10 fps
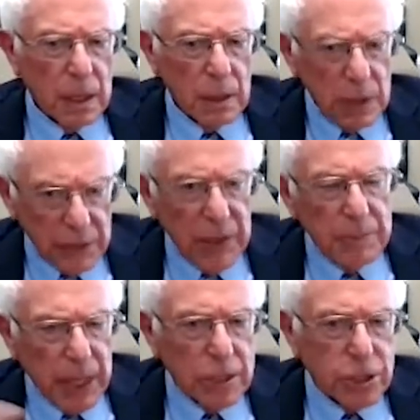You're
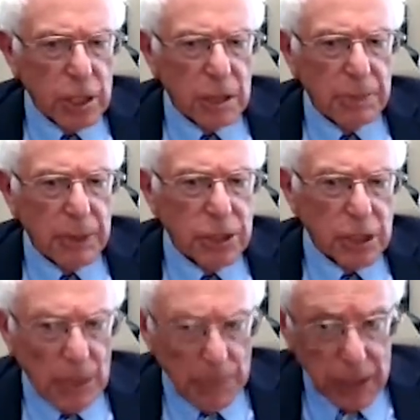living paycheck to
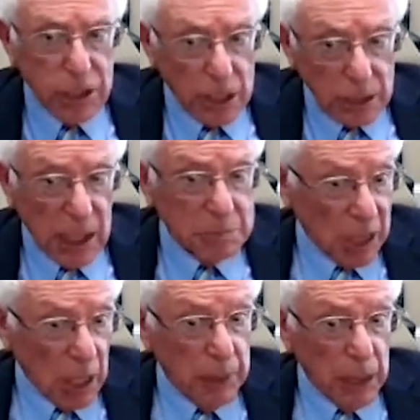paycheck. A paycheck stops
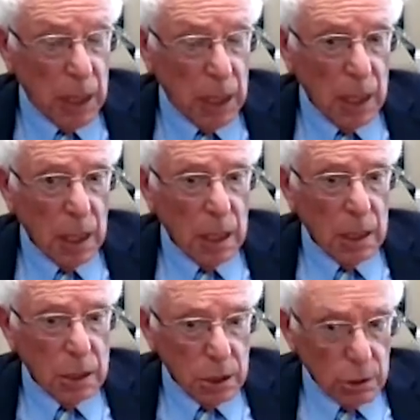coming.
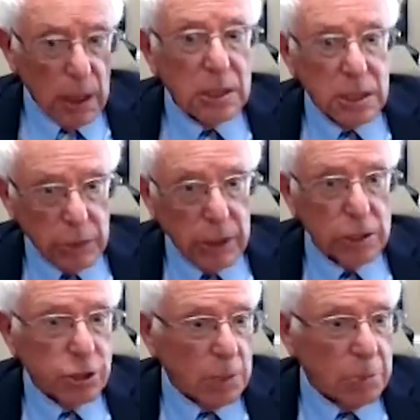You're in
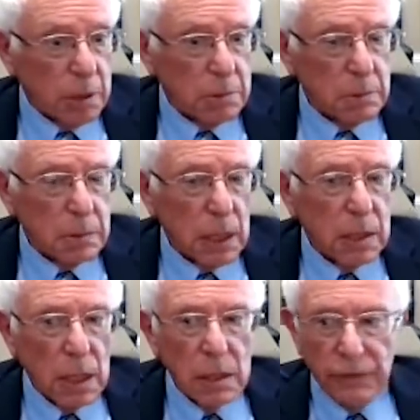serious trouble,
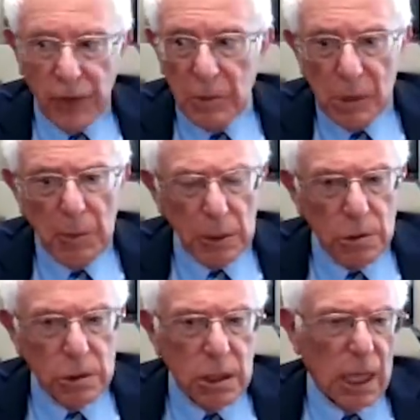and, and your family may
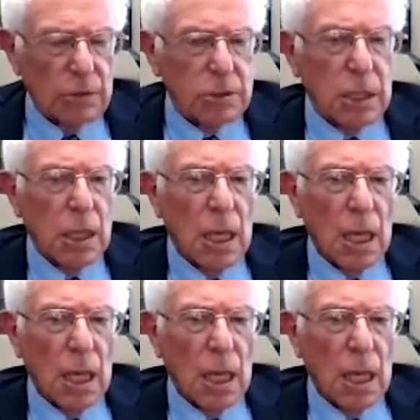lose their housing.